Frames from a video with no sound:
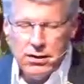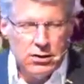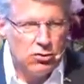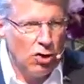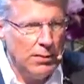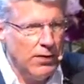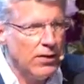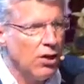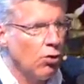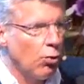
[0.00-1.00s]
determining
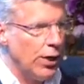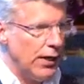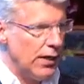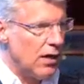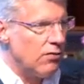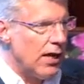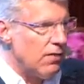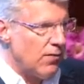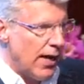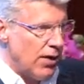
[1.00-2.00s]
the degree of that
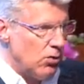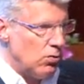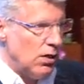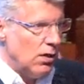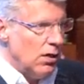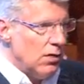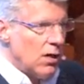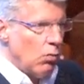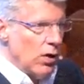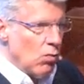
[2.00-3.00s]
value
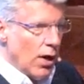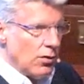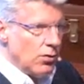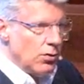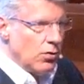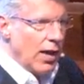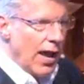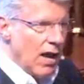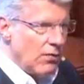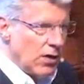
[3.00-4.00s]
that we want to
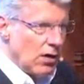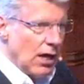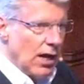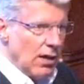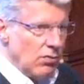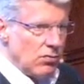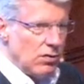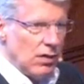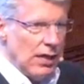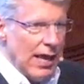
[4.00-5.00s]
have in our lives,
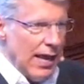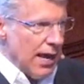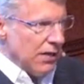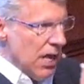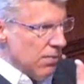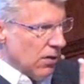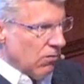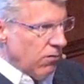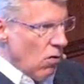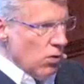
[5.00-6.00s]
and keeping
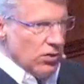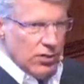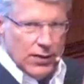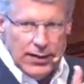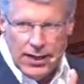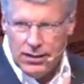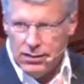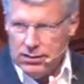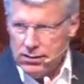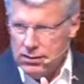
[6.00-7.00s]
our focus on that,
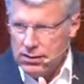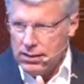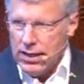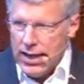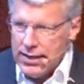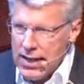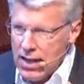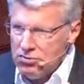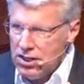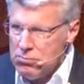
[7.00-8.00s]
and
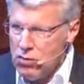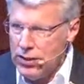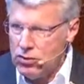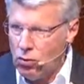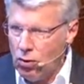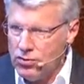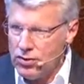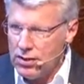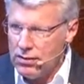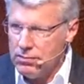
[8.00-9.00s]
constantly moving towards
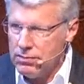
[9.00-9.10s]
it.